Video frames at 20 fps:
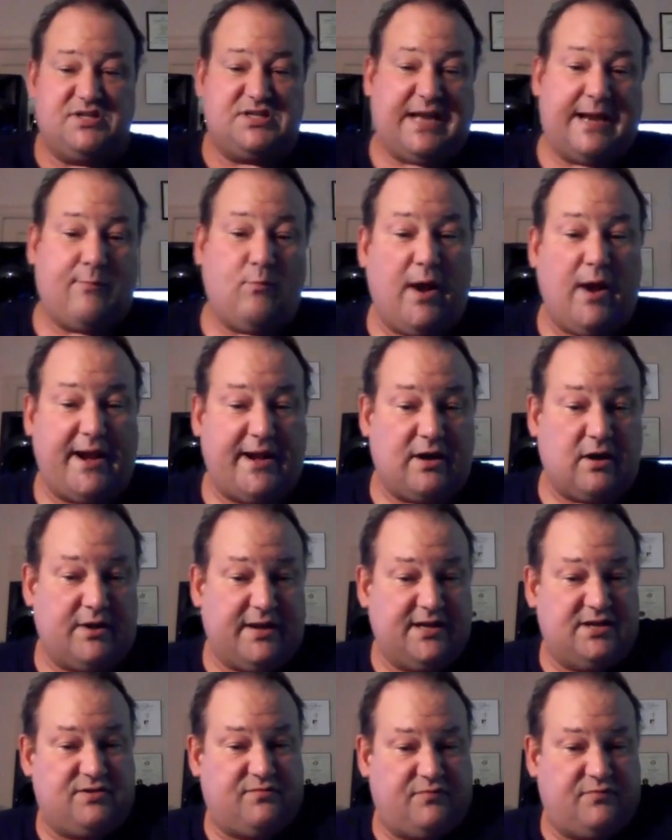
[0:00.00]
the same way,
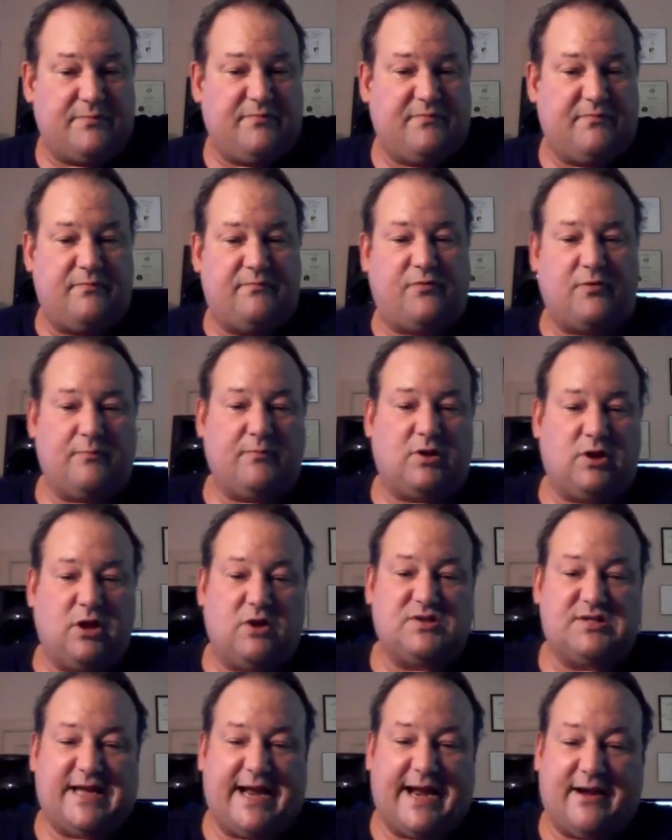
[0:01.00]
each from
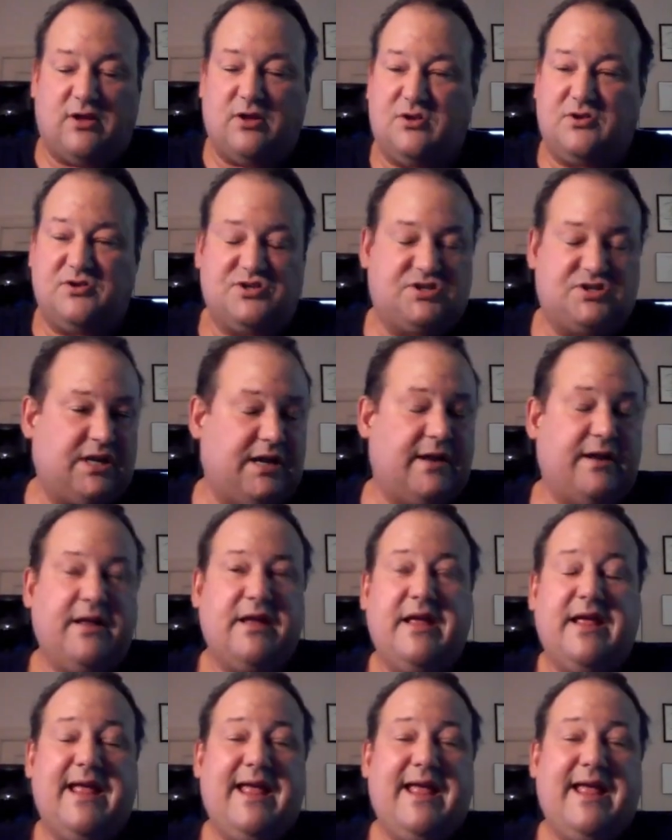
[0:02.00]
close angles